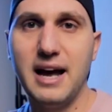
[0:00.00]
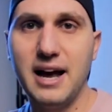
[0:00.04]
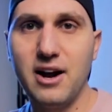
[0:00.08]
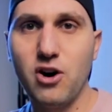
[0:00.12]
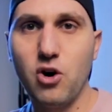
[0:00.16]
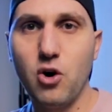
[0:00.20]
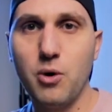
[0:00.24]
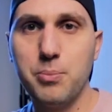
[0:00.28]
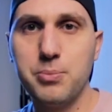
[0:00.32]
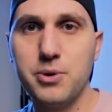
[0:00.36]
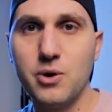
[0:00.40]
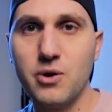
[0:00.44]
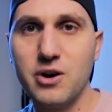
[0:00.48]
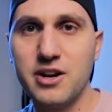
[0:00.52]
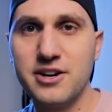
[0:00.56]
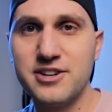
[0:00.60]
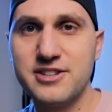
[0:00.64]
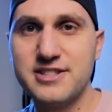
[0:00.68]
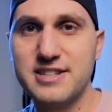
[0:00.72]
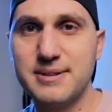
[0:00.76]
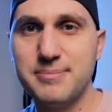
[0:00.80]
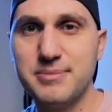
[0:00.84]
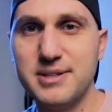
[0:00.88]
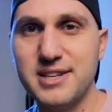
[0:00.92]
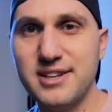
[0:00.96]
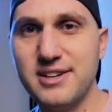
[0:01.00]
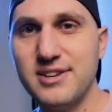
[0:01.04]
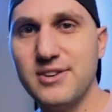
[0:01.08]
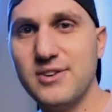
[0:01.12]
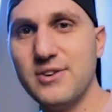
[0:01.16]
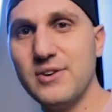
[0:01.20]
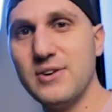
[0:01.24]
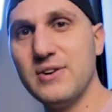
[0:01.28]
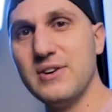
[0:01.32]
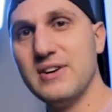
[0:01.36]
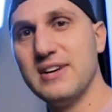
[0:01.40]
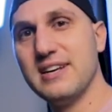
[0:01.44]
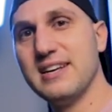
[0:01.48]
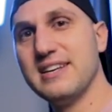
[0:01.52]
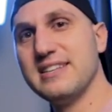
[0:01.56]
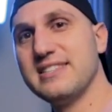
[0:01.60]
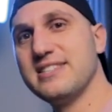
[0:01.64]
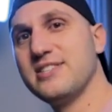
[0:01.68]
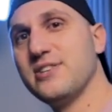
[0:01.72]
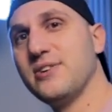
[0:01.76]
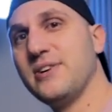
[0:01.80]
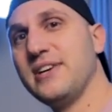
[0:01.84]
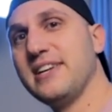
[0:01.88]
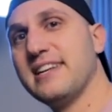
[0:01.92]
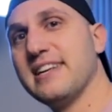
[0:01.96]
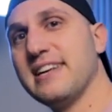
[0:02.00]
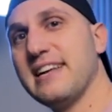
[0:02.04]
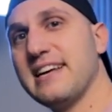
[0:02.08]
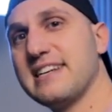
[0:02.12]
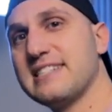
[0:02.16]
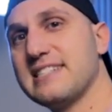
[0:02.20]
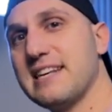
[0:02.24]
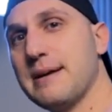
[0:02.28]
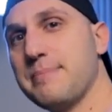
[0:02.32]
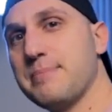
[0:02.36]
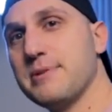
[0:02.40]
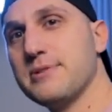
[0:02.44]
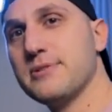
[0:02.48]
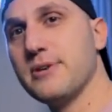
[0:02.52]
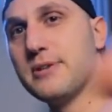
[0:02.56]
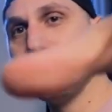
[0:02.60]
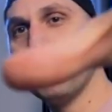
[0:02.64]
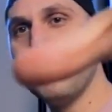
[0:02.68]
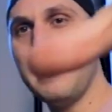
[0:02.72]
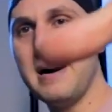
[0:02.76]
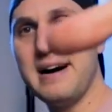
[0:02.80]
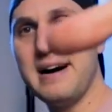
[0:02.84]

I hope you learned something new. See you in the next episode.